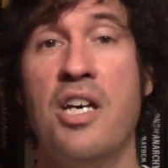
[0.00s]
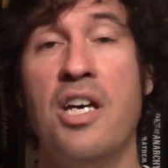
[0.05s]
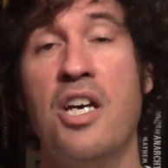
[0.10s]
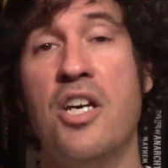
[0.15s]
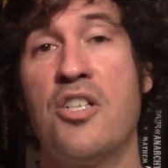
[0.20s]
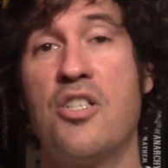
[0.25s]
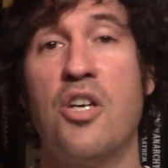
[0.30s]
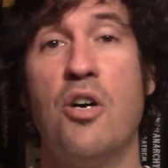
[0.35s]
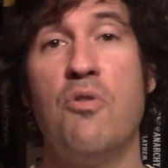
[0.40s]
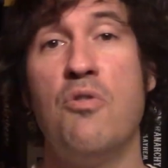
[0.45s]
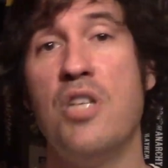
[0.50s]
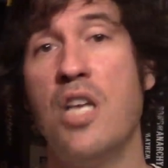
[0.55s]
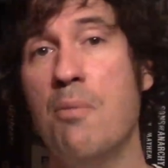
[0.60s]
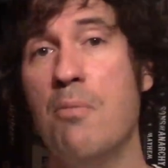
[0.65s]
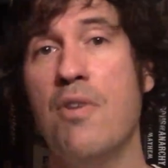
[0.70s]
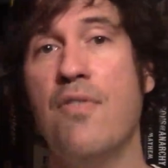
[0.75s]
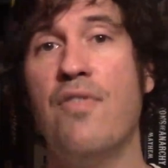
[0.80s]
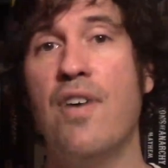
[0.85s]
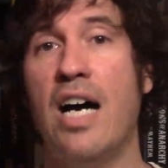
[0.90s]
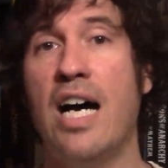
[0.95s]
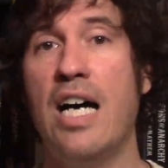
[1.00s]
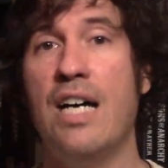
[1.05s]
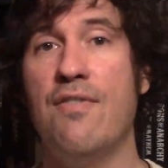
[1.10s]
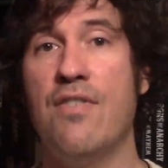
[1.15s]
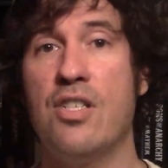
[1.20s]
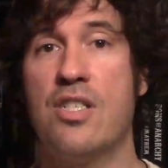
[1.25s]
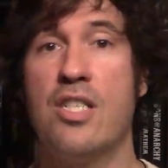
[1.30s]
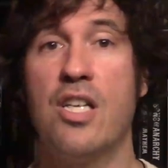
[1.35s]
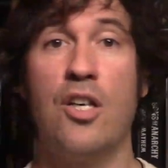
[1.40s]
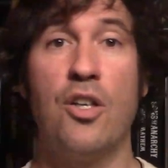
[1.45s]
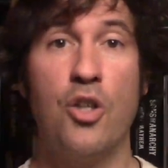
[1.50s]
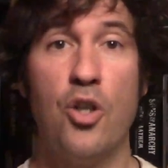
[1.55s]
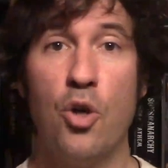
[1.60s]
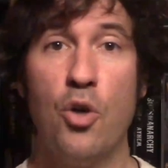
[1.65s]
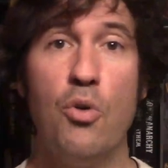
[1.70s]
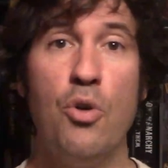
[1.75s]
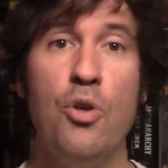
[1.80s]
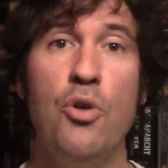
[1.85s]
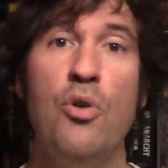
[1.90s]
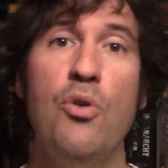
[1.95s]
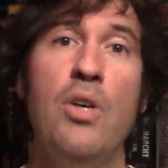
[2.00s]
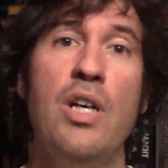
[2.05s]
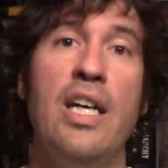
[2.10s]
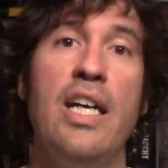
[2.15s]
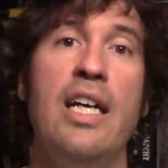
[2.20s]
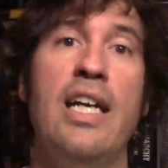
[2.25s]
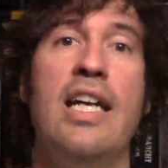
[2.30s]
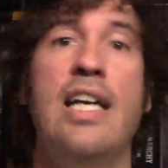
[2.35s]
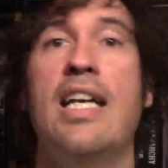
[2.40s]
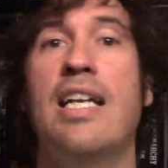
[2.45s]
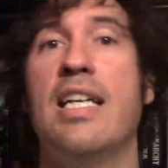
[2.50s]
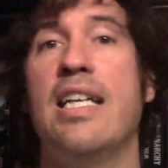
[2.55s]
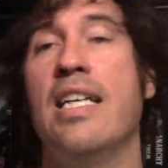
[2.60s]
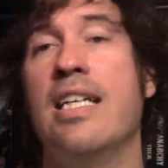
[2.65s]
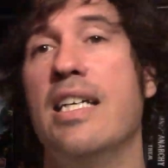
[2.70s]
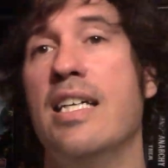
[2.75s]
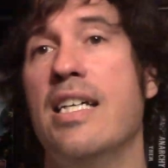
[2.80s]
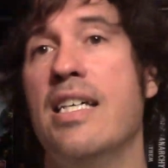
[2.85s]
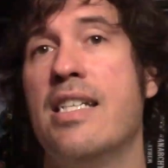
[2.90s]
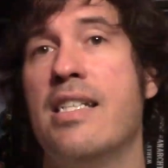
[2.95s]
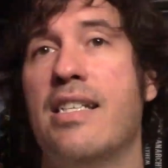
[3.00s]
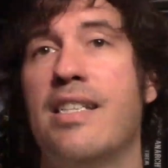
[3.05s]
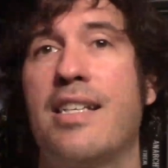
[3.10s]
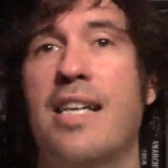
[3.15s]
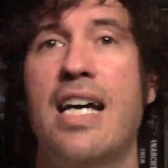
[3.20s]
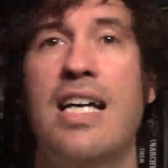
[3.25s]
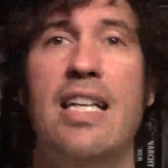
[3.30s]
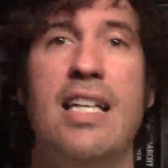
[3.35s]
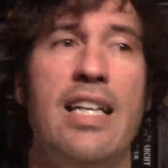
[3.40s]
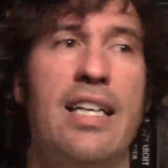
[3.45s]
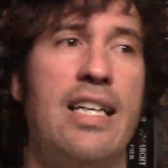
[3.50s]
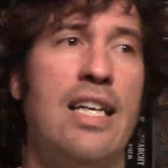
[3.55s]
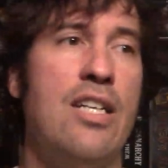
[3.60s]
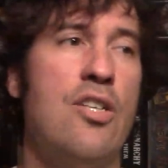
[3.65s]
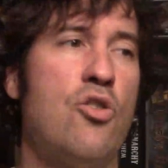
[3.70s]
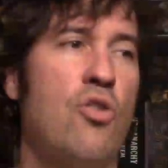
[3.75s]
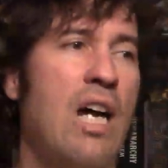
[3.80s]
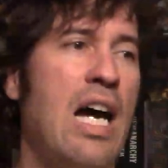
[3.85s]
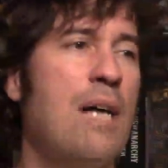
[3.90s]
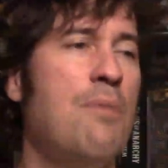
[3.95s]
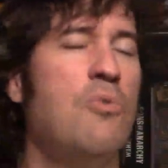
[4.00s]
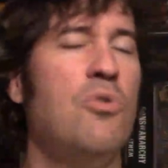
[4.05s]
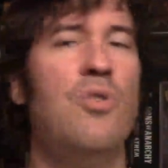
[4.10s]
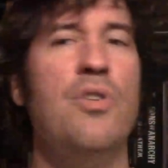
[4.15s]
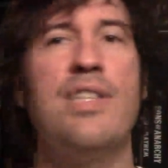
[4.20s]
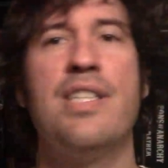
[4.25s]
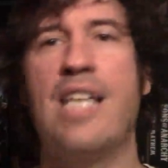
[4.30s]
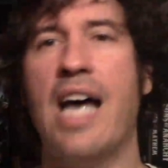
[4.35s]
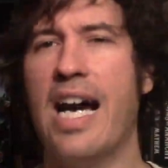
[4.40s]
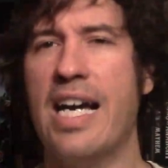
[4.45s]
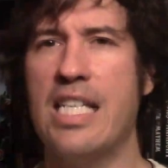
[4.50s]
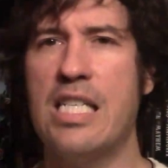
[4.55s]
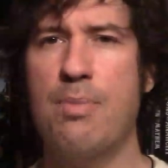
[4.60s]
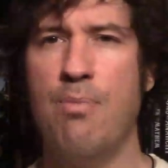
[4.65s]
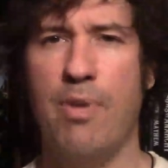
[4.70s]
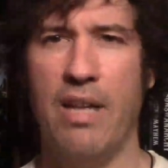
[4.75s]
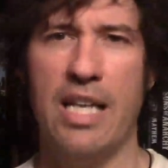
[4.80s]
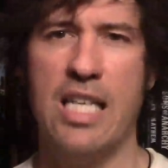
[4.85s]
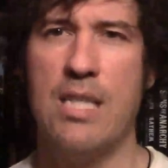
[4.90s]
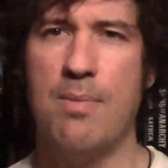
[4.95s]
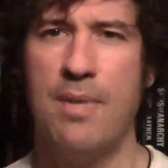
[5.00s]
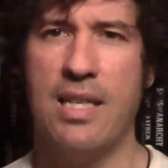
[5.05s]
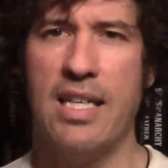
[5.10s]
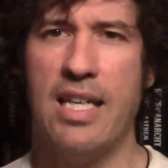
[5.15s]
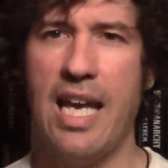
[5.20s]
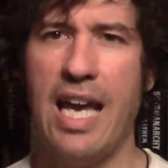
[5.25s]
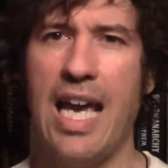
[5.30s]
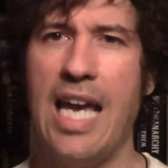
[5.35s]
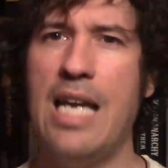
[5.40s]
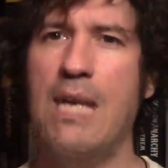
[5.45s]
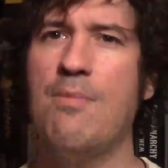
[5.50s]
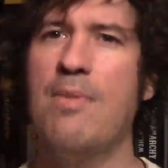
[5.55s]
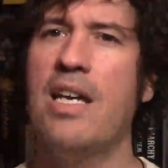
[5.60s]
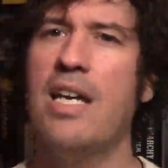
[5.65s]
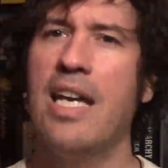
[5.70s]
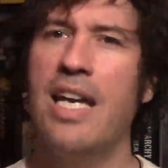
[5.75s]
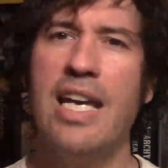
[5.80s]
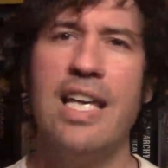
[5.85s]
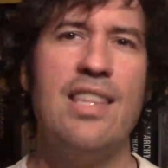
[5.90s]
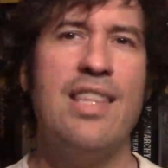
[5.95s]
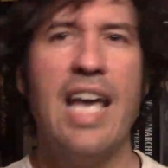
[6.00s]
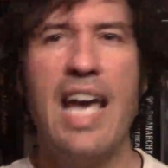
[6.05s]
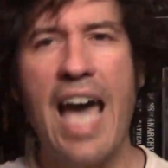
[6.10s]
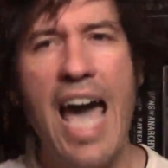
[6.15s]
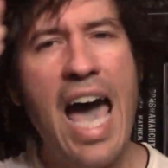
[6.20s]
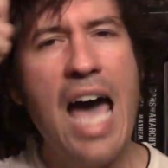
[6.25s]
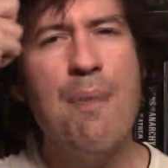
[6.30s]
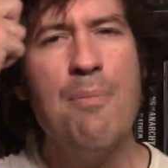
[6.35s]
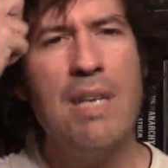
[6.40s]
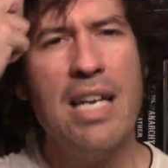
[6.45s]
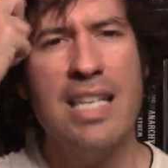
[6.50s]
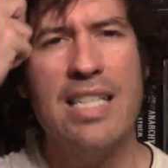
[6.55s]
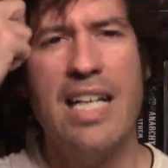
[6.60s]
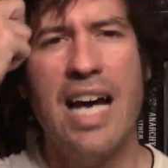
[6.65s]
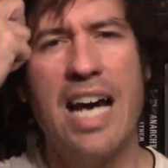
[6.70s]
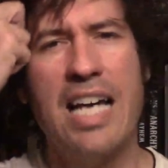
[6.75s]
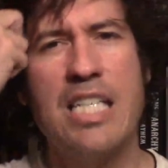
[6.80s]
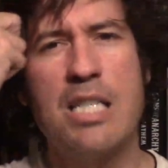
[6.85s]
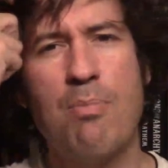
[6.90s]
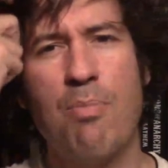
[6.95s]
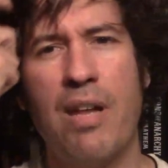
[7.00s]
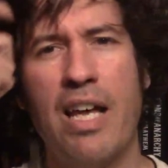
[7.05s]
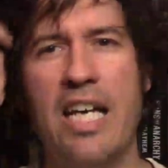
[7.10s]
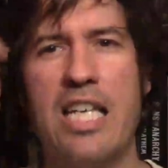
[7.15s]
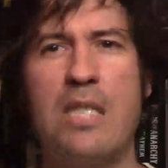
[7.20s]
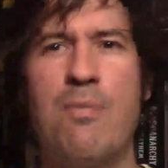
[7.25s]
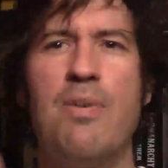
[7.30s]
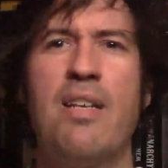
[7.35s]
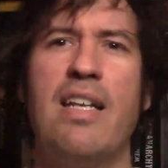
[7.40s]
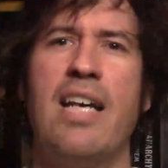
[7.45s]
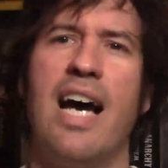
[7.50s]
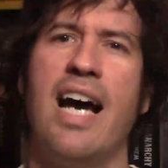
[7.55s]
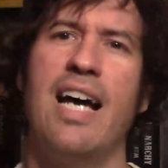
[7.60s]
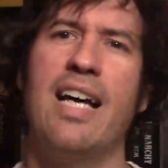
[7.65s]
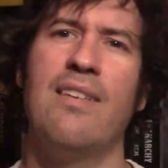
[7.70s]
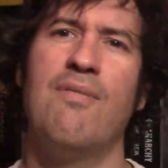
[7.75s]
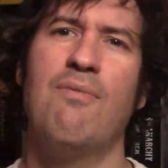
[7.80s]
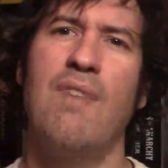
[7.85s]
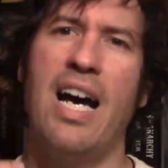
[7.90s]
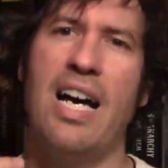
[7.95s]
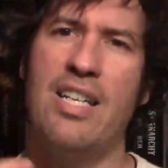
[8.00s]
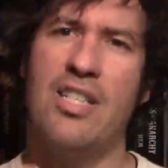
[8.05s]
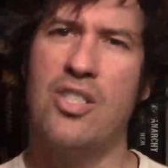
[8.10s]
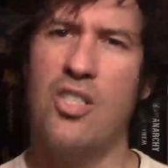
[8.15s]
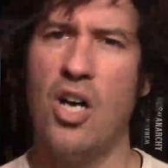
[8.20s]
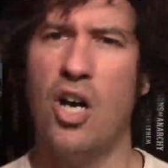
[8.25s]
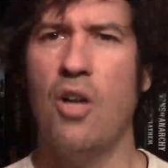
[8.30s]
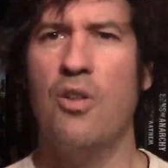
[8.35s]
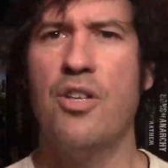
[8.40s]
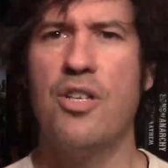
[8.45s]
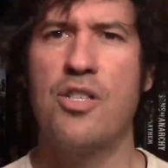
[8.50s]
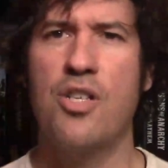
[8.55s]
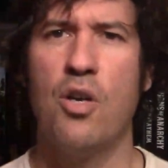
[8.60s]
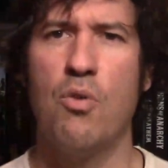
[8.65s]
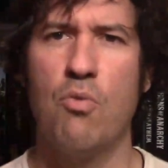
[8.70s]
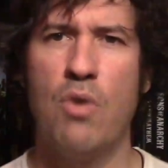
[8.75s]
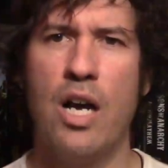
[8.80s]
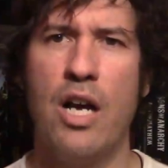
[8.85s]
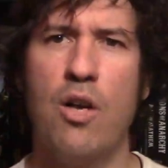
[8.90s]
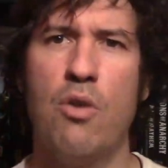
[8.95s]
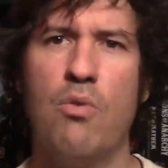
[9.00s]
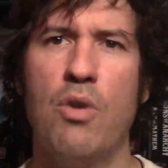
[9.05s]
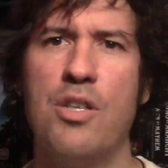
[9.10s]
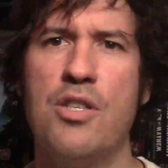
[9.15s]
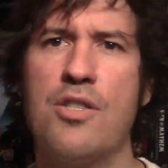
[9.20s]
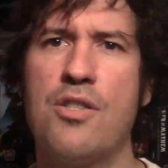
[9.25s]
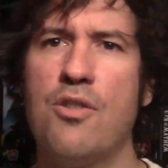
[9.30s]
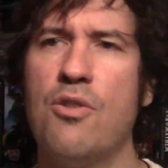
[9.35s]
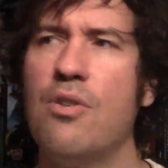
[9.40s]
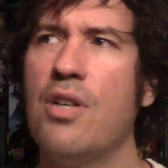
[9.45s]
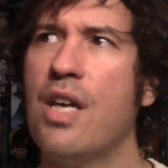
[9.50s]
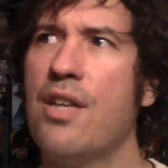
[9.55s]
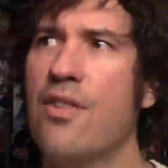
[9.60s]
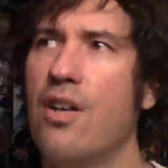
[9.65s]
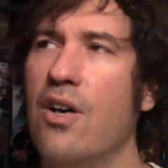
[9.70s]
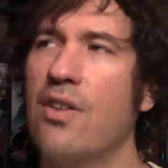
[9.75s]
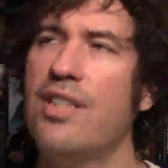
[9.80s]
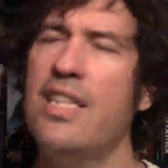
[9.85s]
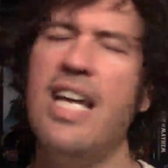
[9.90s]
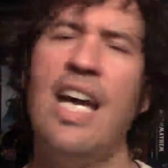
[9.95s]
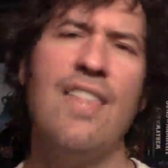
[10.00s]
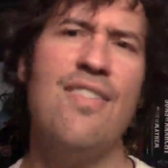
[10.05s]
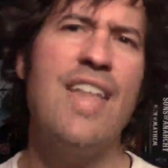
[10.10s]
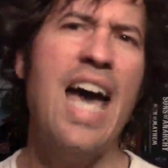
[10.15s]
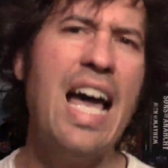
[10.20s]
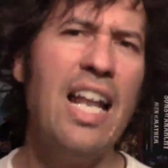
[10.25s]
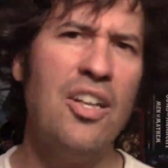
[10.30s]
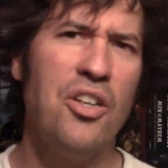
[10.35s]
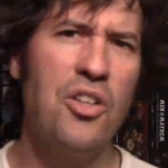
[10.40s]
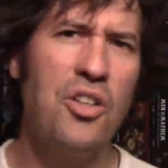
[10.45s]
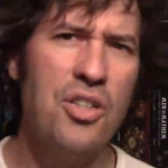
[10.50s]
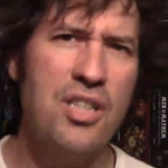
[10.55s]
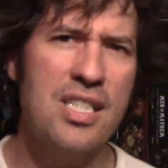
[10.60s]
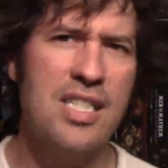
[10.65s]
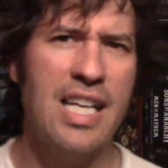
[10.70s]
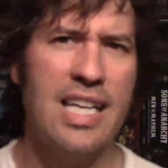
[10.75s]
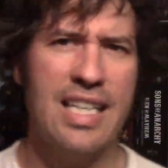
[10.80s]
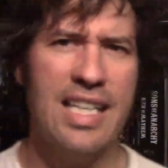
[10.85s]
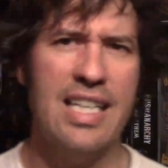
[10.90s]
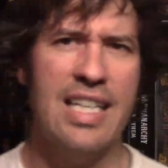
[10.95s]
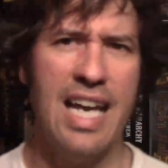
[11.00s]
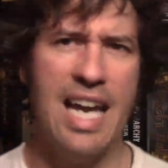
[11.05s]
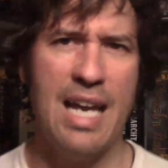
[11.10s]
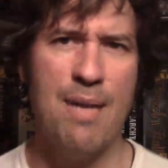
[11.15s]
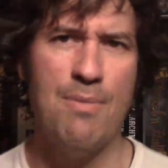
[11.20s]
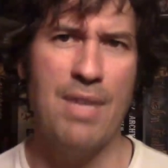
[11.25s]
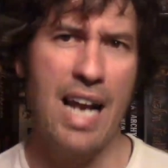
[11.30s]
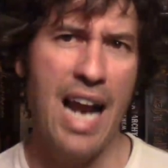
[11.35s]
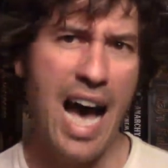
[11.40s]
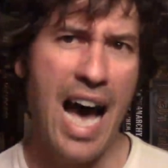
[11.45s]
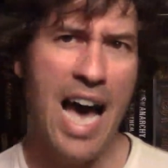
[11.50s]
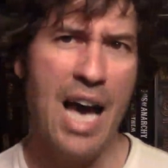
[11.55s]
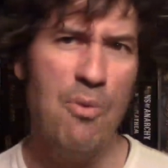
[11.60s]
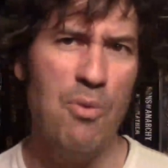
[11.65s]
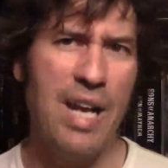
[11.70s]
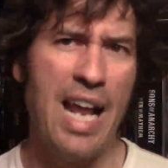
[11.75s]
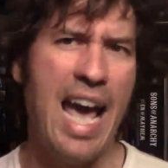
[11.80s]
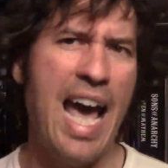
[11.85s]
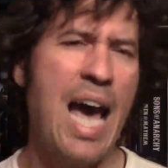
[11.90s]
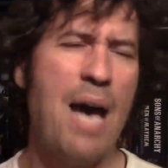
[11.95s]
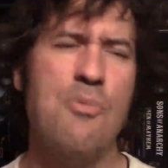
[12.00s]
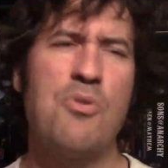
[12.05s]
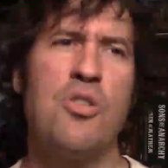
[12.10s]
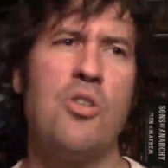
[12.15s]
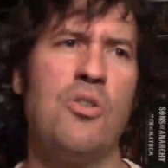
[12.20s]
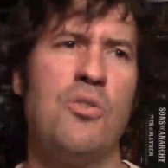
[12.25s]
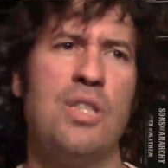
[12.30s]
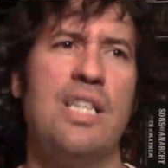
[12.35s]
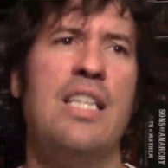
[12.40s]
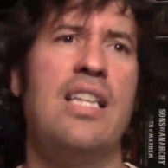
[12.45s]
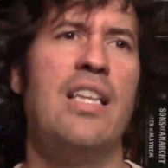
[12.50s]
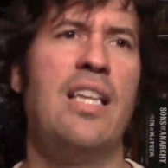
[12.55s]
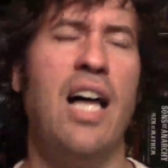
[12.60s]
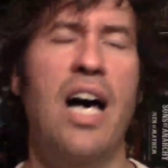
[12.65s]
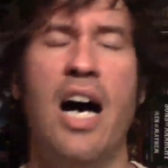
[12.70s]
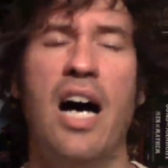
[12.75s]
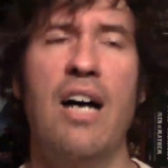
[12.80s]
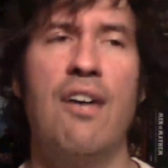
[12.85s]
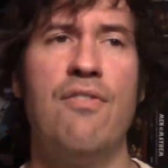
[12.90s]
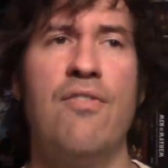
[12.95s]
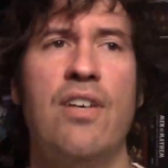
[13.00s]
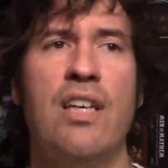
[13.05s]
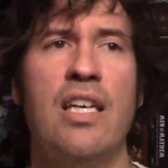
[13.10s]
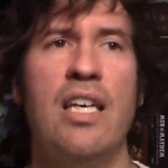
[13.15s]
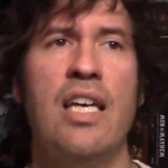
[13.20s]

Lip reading: So number five is Tunguru. It is kind of like a tribal dice placement game. They had me at dice placement. I saw this on Rotter Runs Through and I thought, yeah, that looks like a game that I would absolutely love.